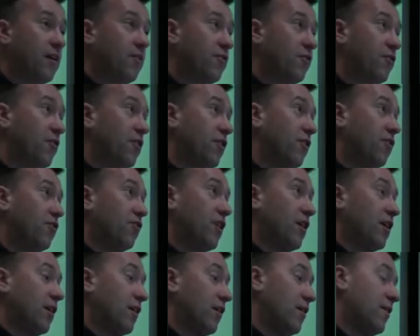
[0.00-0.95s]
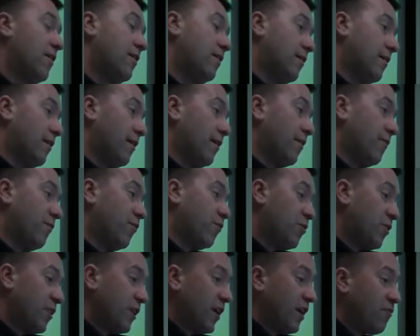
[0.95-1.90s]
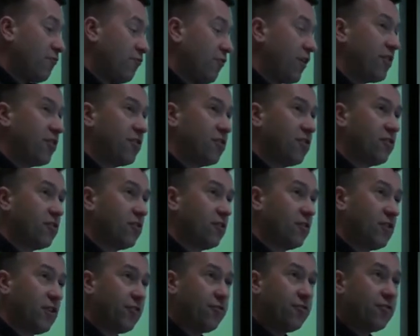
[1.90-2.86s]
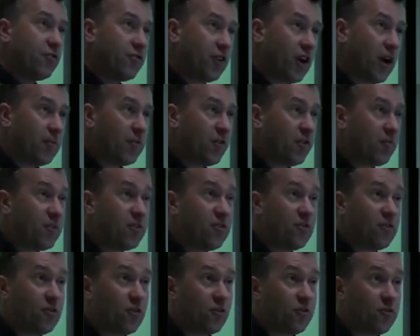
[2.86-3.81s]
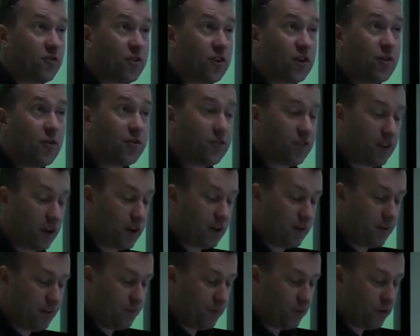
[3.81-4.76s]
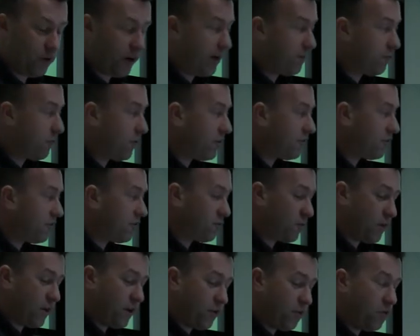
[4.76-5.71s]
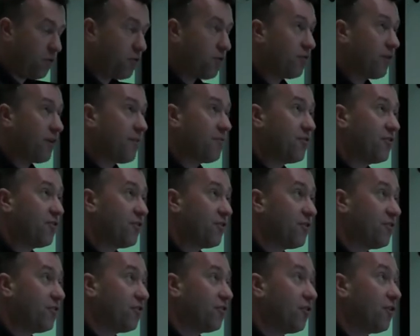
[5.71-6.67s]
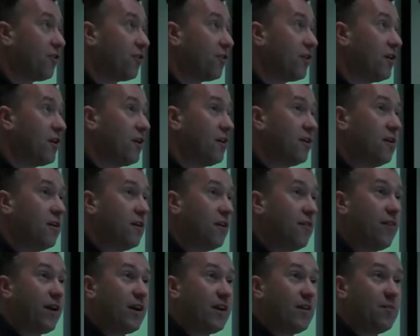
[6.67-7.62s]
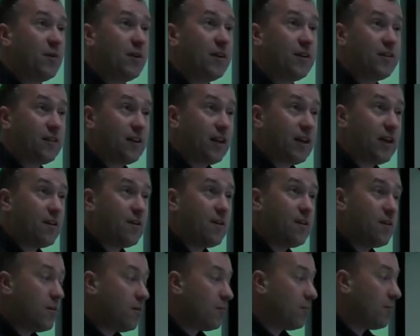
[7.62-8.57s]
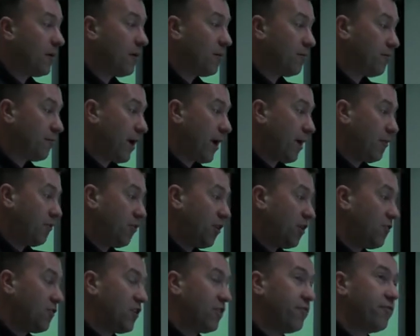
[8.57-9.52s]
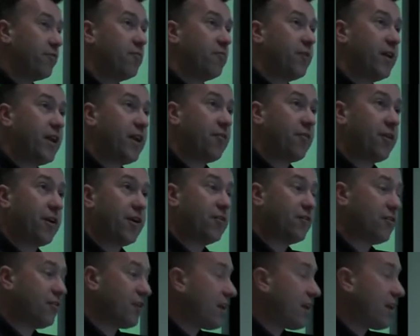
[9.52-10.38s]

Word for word: If you're using, uh, if you're putting in risks of different types, so business continuity type risks, where all your emphasis is on availability, but perhaps over different periods,